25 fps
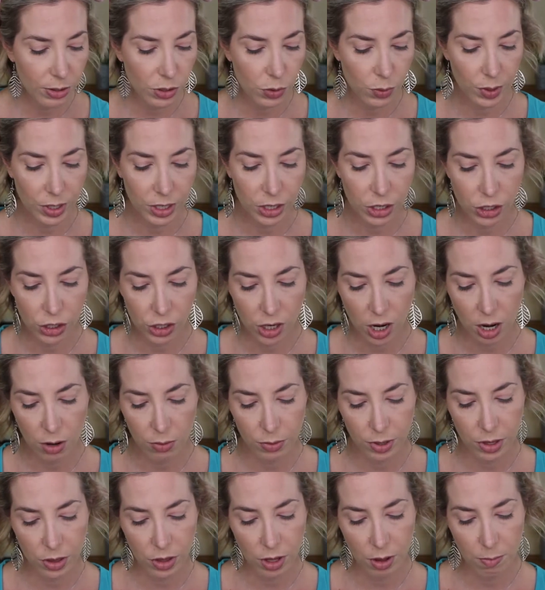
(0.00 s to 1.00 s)
is we're gonna start
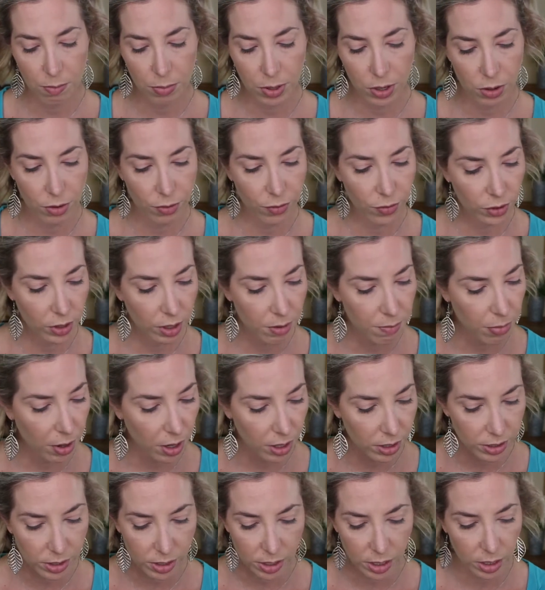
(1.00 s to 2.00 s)
with Beautiful in
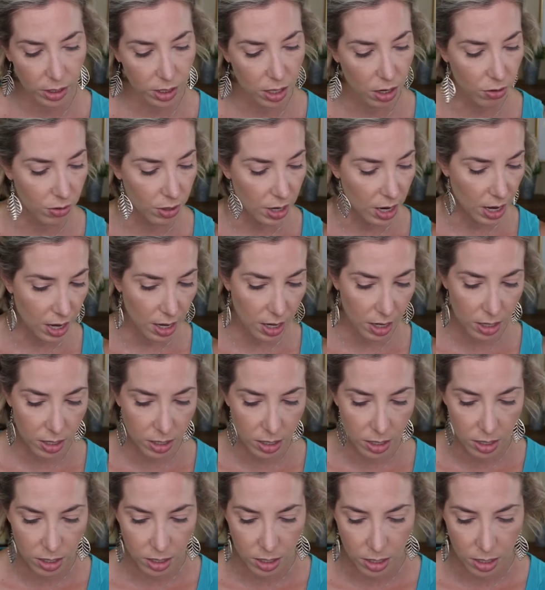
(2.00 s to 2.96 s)
Barcelona.